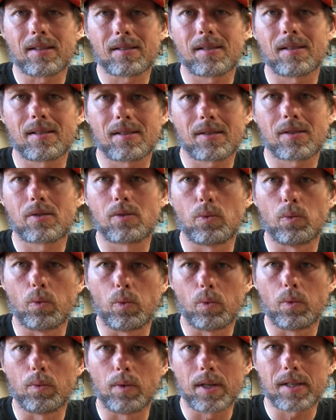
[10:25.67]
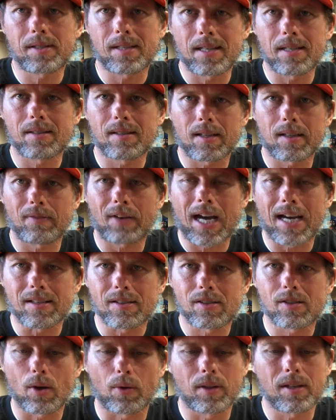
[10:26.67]
This is this is the
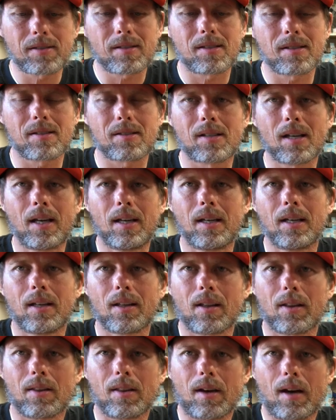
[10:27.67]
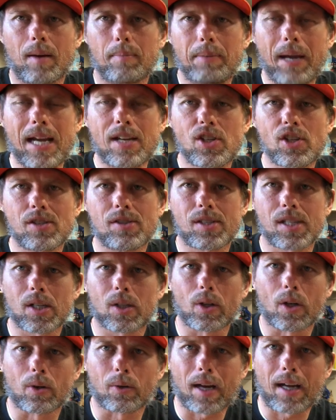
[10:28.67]
device. So this is the patient
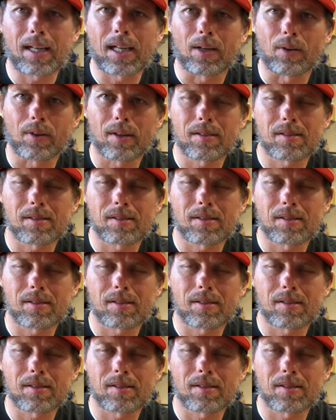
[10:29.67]
zero right here.